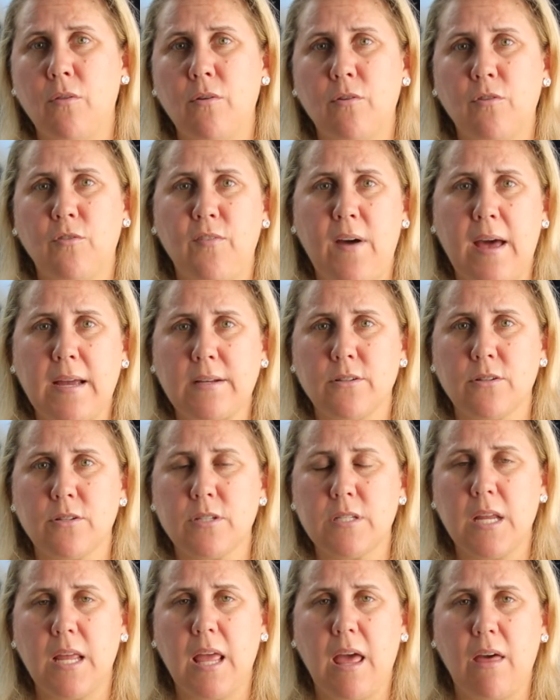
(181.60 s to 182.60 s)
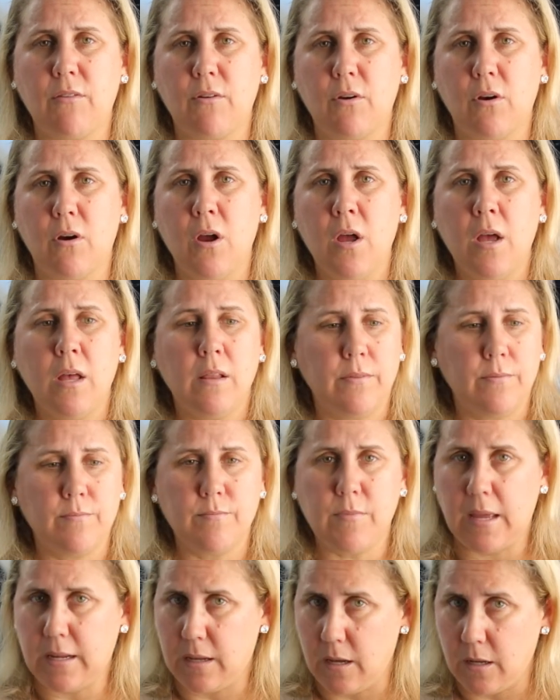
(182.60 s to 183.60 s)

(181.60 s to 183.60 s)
those factors together, like